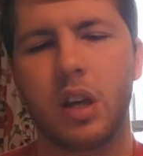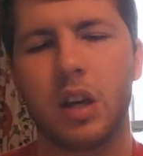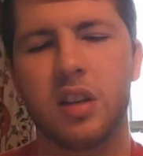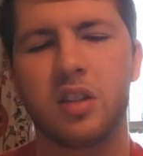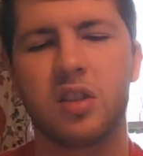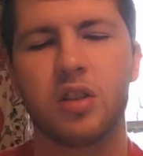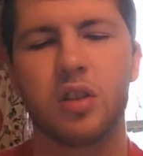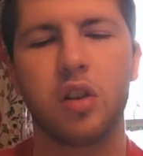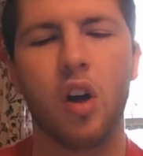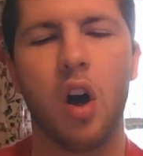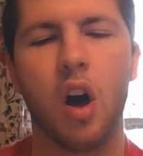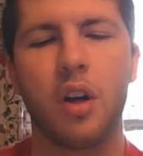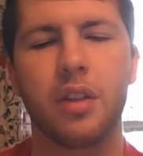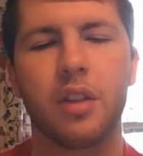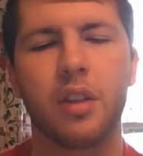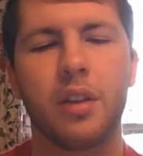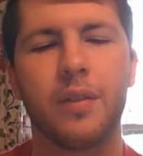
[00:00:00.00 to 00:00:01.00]
Sloth.
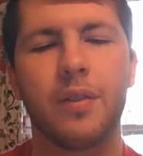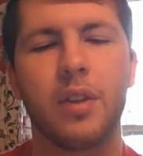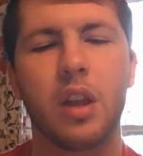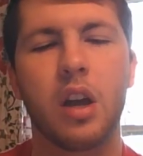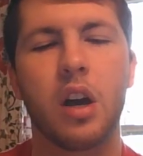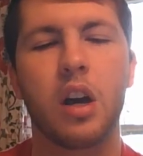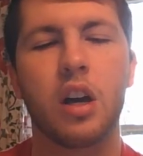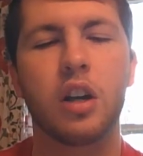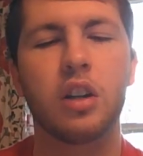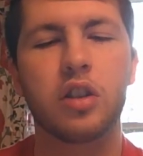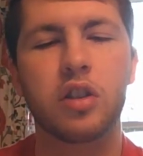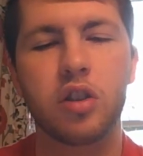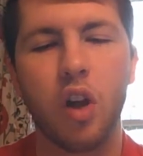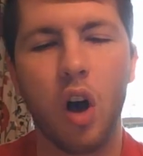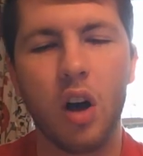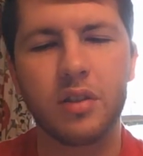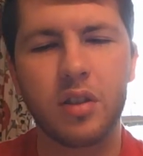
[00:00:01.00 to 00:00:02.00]

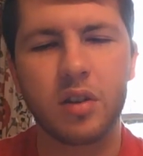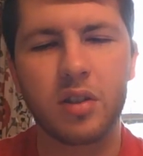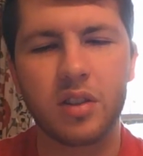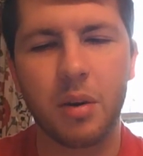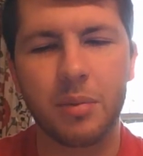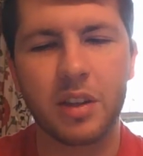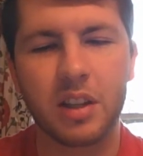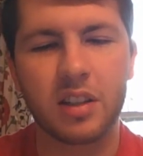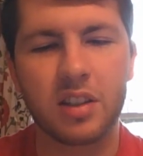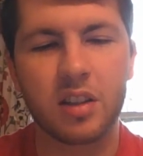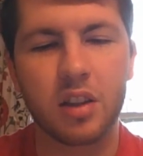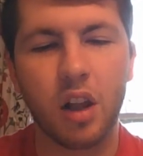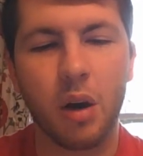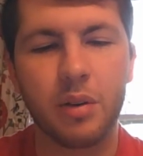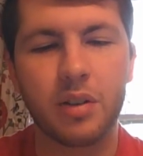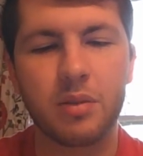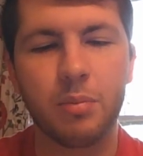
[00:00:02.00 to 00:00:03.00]
Sloths are some of the
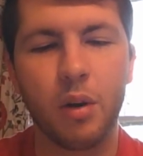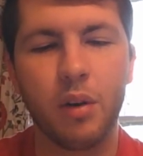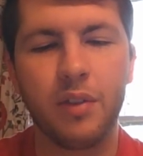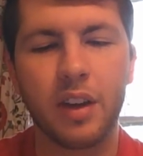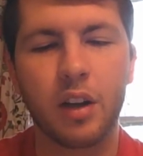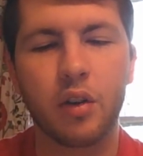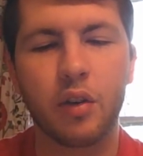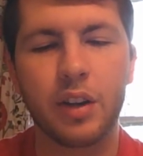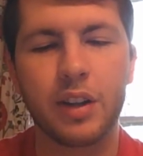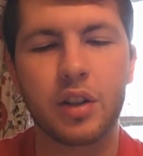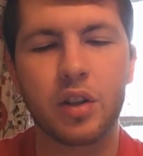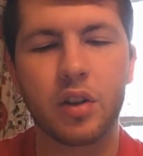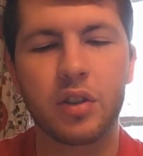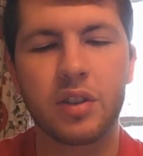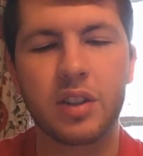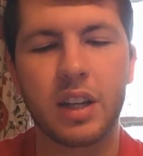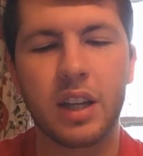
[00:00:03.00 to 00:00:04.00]
slowest moving
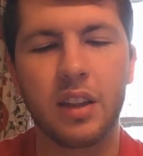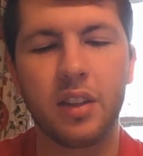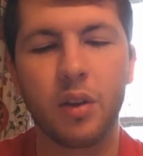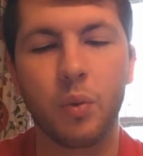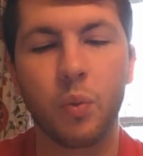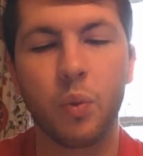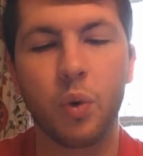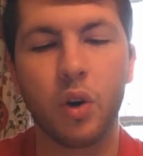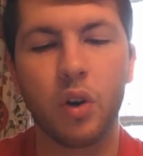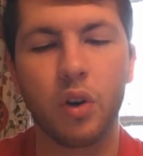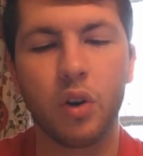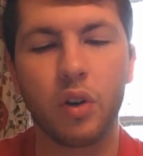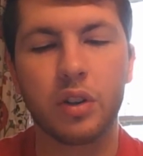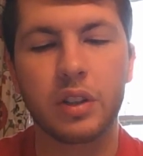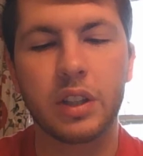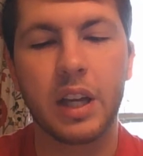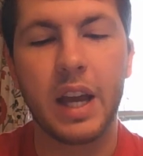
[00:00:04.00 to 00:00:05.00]
creatures in the
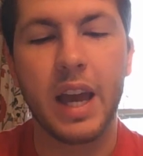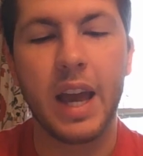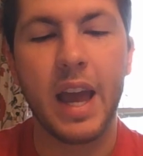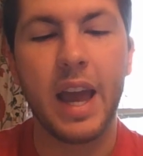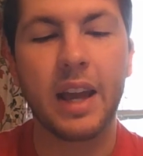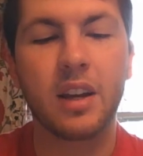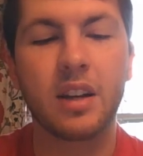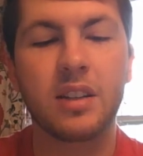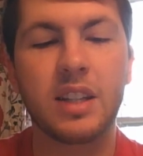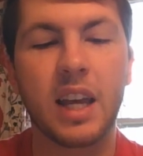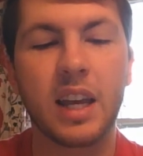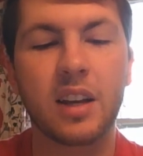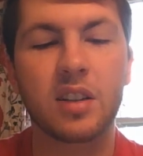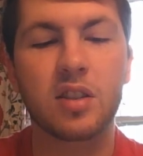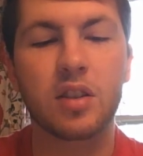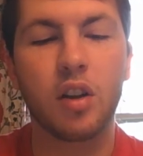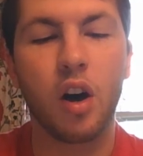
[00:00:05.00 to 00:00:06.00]
world. It could take
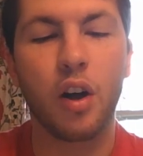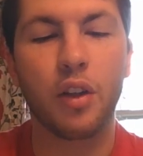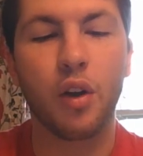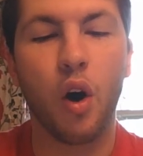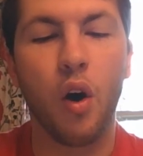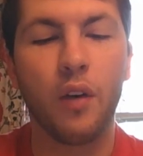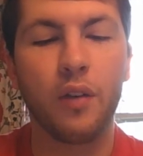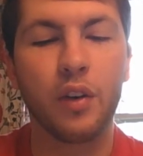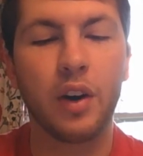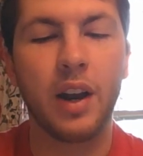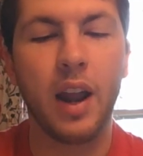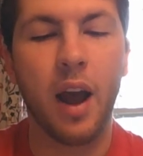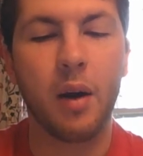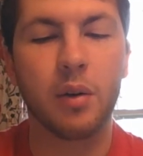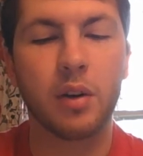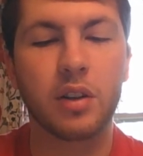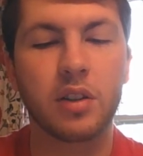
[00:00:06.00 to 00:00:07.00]
a sloth over an
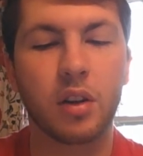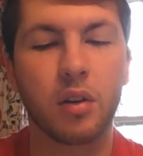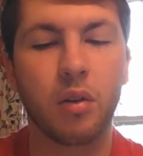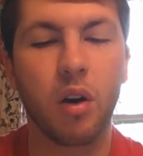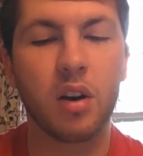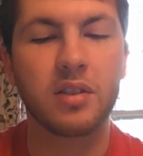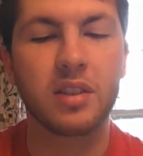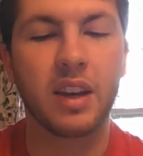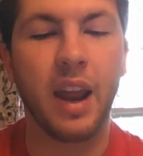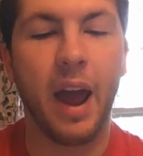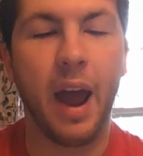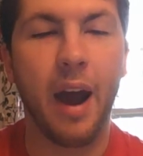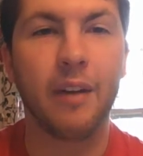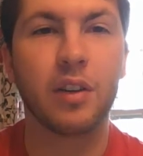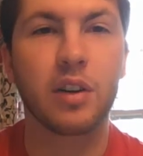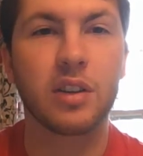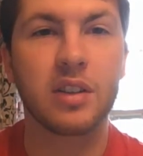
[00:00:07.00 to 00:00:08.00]
hour to cross an
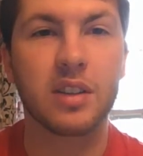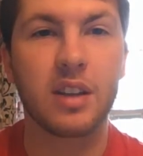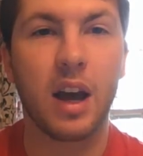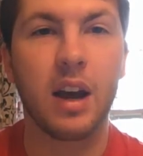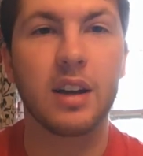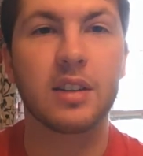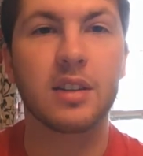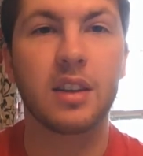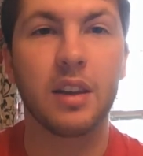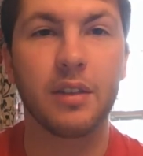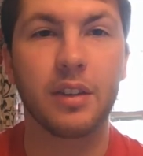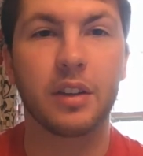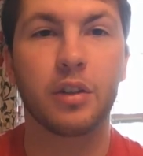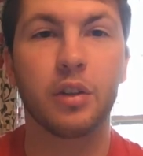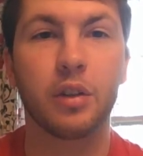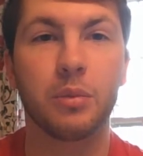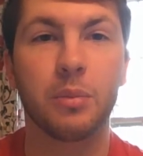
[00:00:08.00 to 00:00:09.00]
average sized living
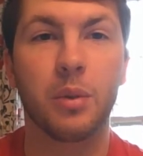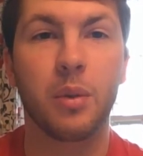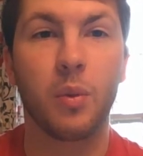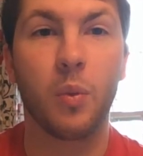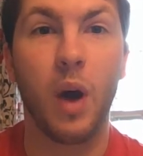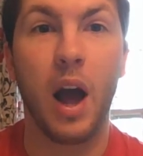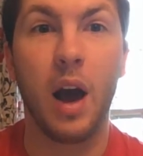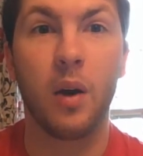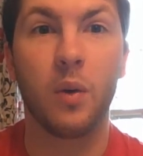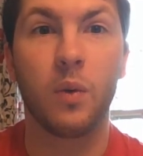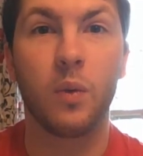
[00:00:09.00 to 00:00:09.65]
room. Wow.